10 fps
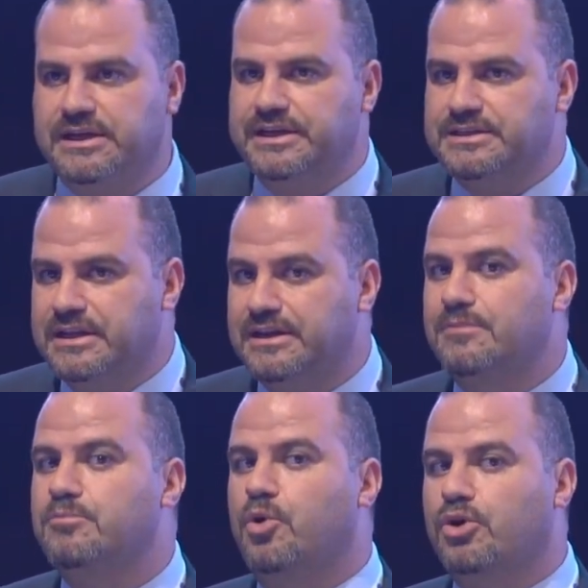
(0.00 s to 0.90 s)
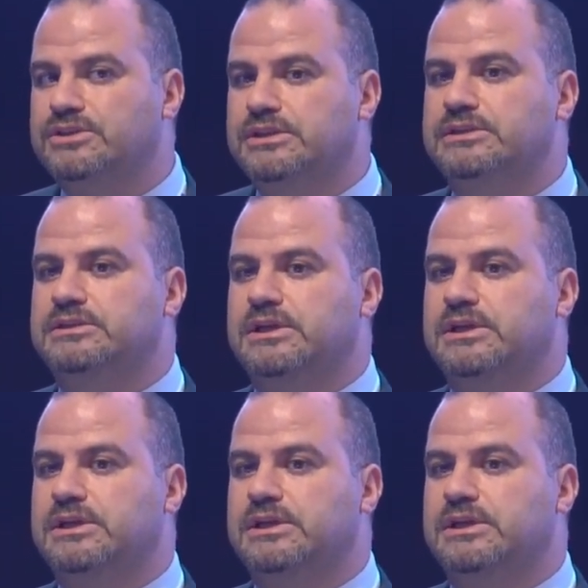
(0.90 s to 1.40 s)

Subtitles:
is an important